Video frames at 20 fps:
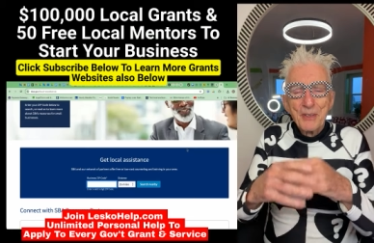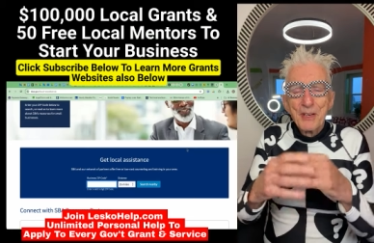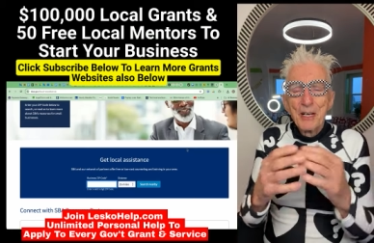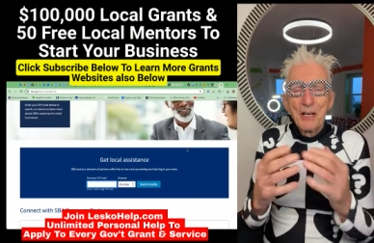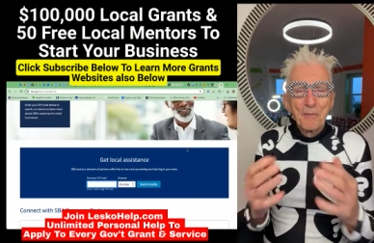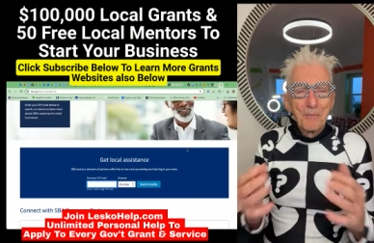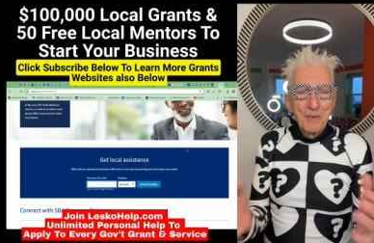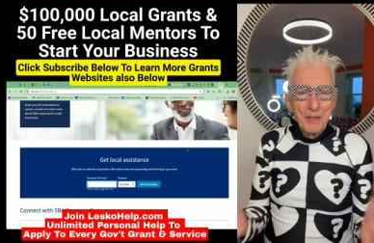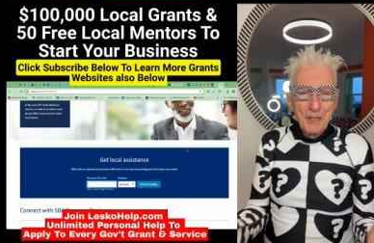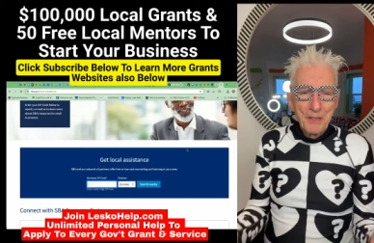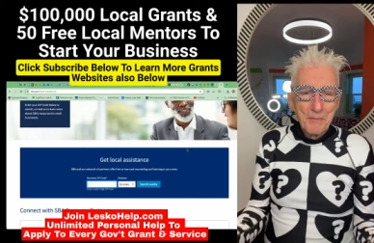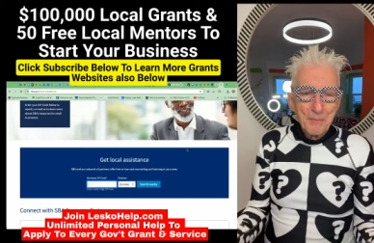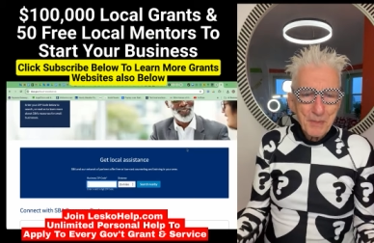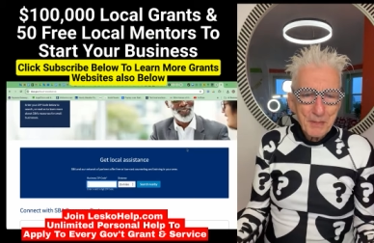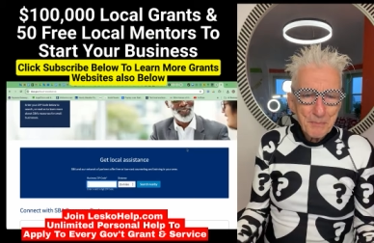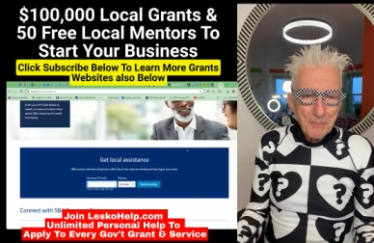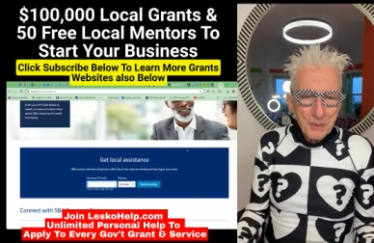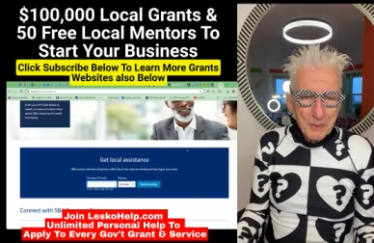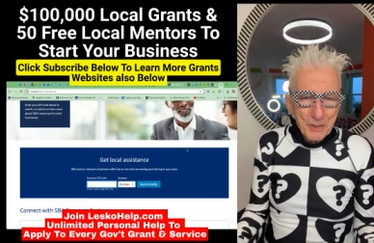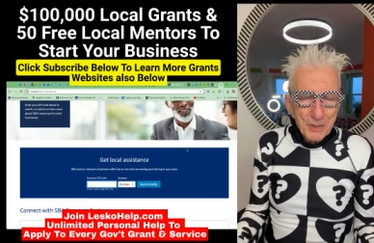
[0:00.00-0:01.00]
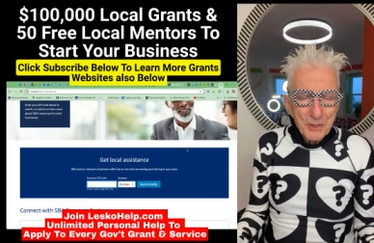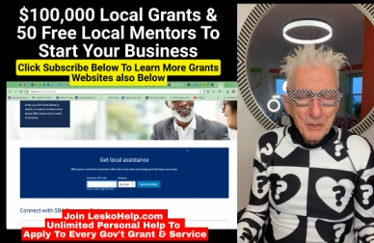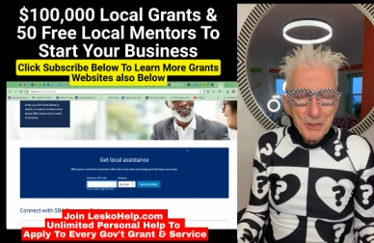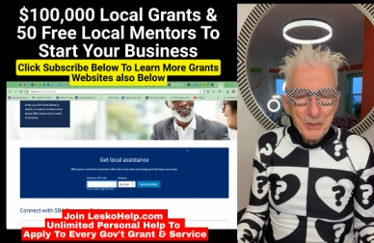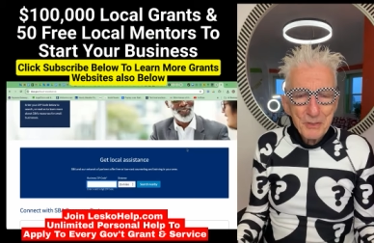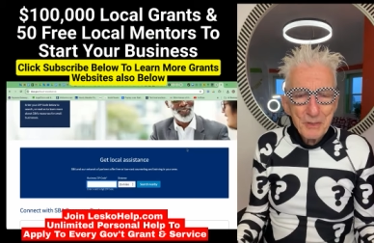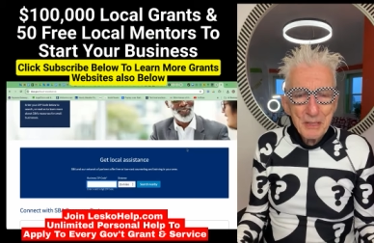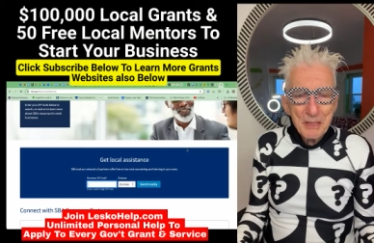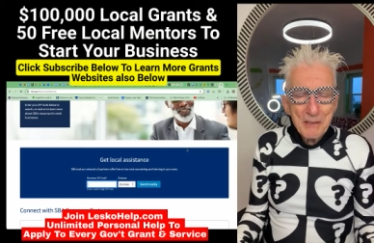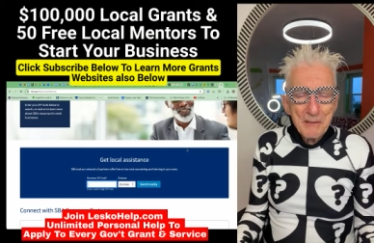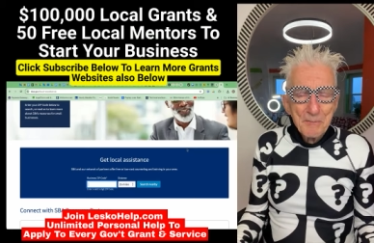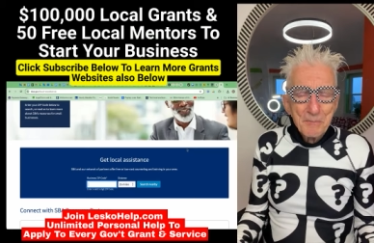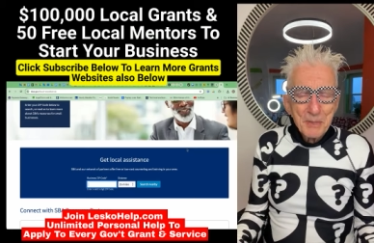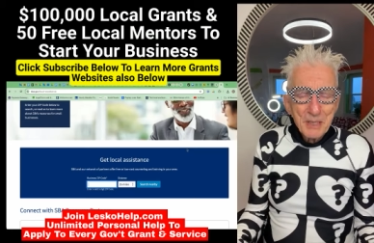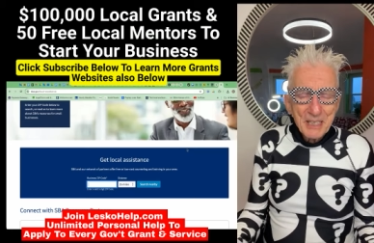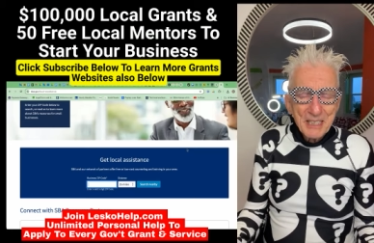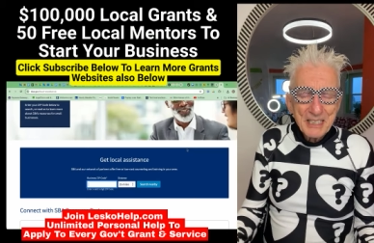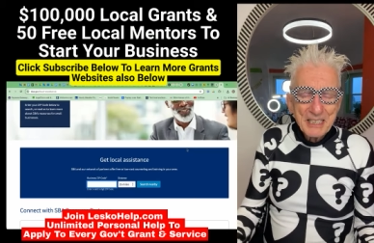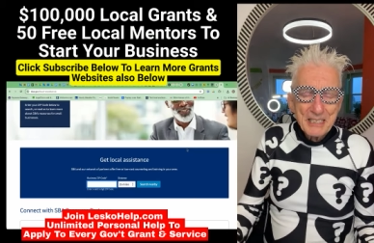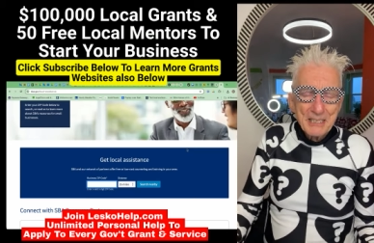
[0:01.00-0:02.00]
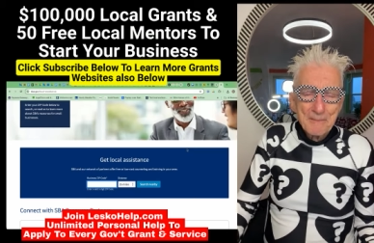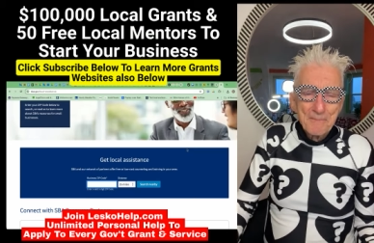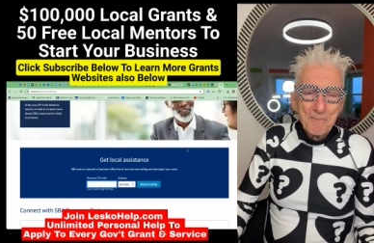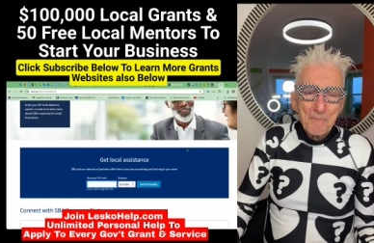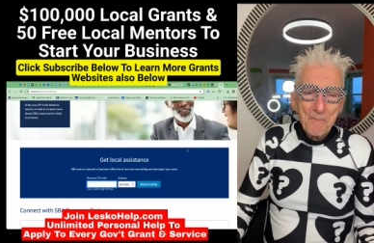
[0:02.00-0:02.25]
help other people too, please